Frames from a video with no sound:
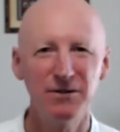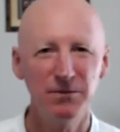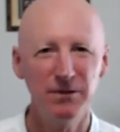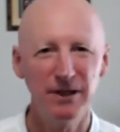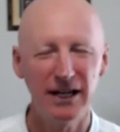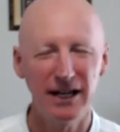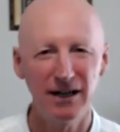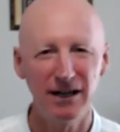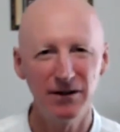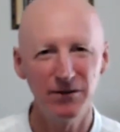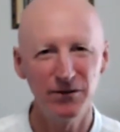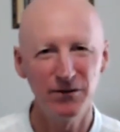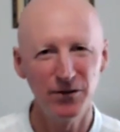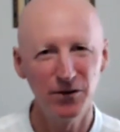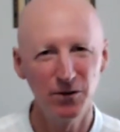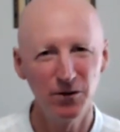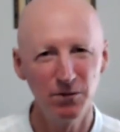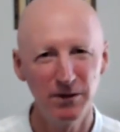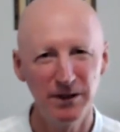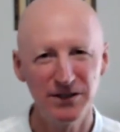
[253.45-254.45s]
We have
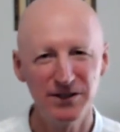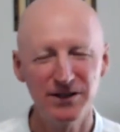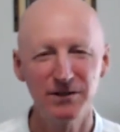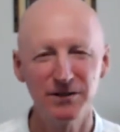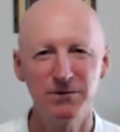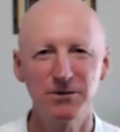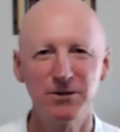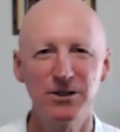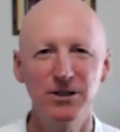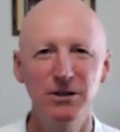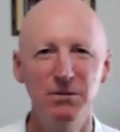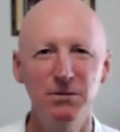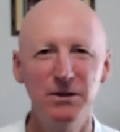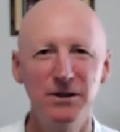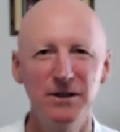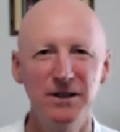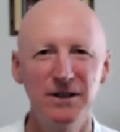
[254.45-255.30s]
the wisdom group.